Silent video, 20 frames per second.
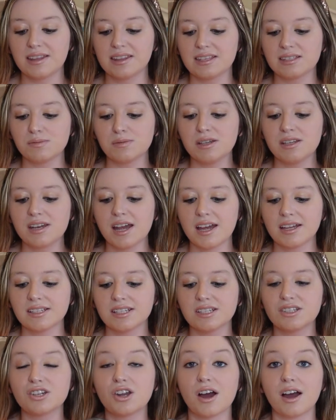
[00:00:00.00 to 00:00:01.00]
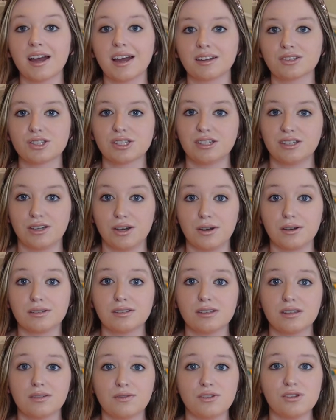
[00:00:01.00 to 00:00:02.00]
This one I did not actually go
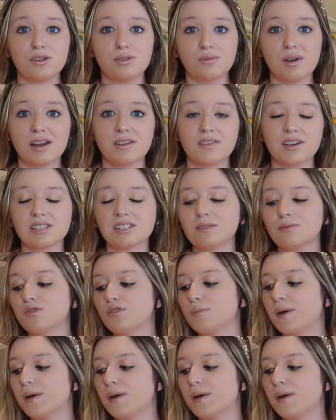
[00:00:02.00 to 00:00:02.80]
to the Food and Wine Festival,